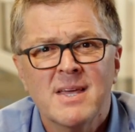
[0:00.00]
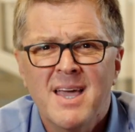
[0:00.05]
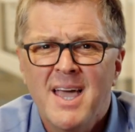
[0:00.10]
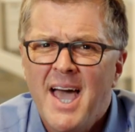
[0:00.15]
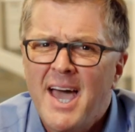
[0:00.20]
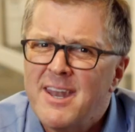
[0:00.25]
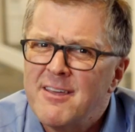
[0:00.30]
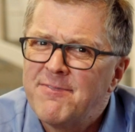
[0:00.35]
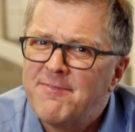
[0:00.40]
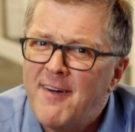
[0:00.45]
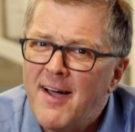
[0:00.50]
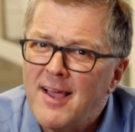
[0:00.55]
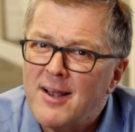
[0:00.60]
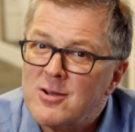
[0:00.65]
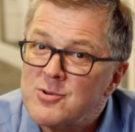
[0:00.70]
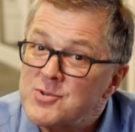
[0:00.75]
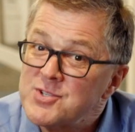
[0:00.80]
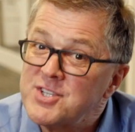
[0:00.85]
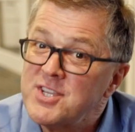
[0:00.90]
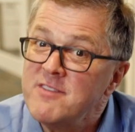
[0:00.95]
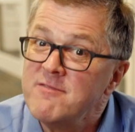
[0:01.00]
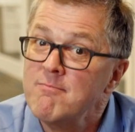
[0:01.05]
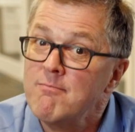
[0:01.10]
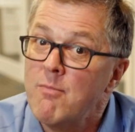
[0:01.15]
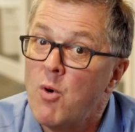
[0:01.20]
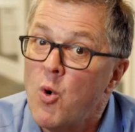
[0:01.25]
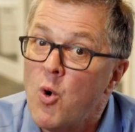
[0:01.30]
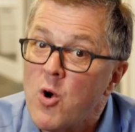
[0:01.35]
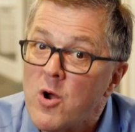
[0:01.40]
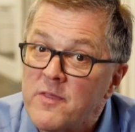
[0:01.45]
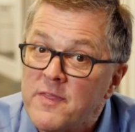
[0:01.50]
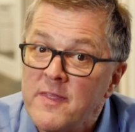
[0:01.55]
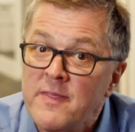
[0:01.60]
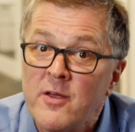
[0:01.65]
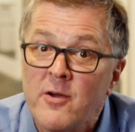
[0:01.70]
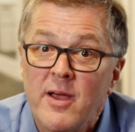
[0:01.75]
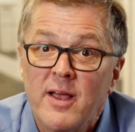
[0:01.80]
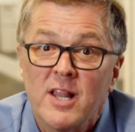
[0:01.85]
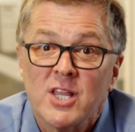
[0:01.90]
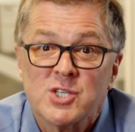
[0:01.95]
And if filers receive more than
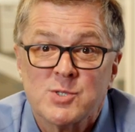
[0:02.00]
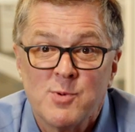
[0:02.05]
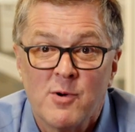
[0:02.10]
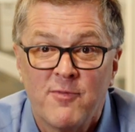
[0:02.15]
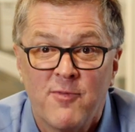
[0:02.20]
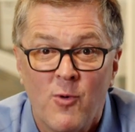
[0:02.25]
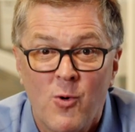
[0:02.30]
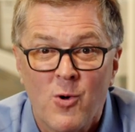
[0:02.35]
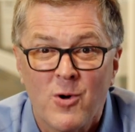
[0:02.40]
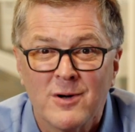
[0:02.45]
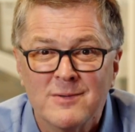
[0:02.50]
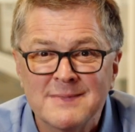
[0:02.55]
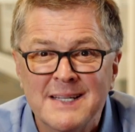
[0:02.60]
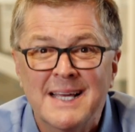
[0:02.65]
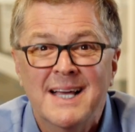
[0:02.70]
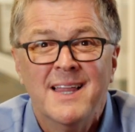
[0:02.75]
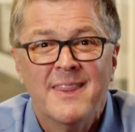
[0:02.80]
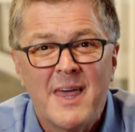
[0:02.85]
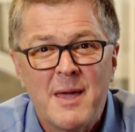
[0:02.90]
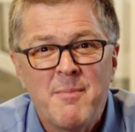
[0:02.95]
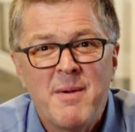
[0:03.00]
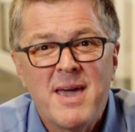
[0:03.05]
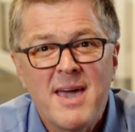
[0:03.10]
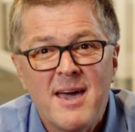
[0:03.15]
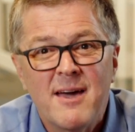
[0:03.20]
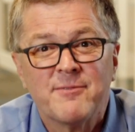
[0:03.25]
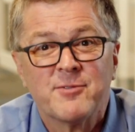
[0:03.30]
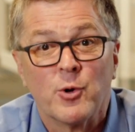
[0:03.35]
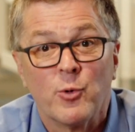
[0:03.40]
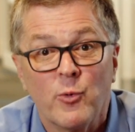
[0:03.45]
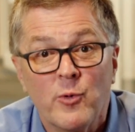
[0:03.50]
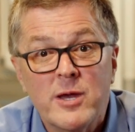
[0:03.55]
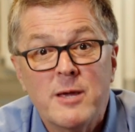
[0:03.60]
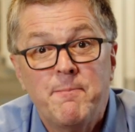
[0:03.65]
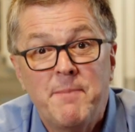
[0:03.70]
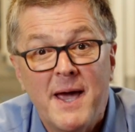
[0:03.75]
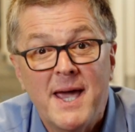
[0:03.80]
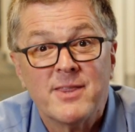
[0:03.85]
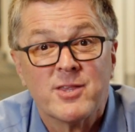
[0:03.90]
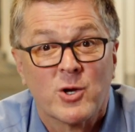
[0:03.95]
they're eligible for, they may have to
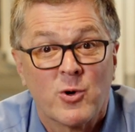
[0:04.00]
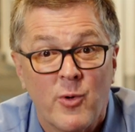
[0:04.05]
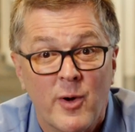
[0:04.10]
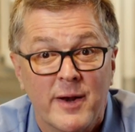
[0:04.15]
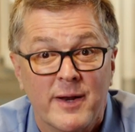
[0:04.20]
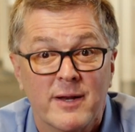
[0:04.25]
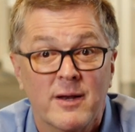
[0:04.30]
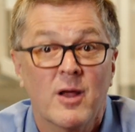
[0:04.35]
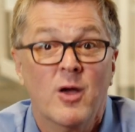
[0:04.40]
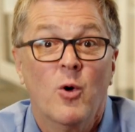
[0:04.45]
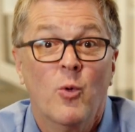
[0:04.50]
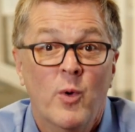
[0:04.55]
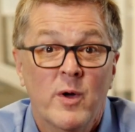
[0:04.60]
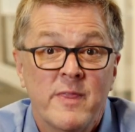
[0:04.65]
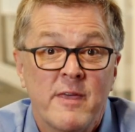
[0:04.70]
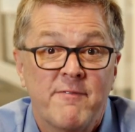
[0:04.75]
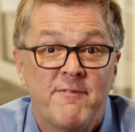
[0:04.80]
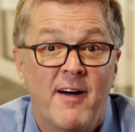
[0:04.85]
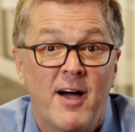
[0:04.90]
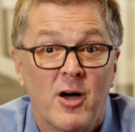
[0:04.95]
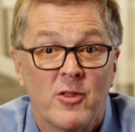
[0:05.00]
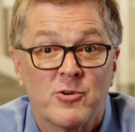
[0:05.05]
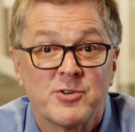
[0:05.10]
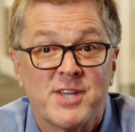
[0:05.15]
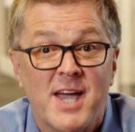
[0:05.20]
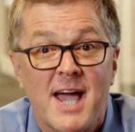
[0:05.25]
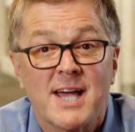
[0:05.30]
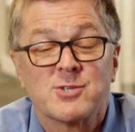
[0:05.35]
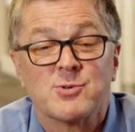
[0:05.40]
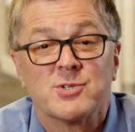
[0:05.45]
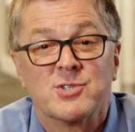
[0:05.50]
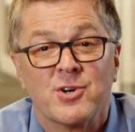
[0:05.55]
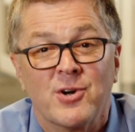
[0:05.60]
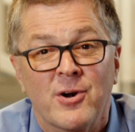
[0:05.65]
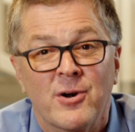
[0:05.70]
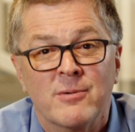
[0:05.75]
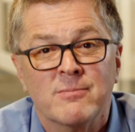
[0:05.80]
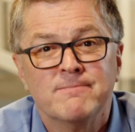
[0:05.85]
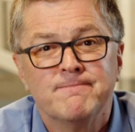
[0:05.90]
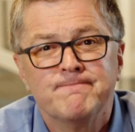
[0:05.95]
repay the credit when they file their tax
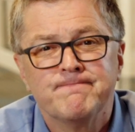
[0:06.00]
return.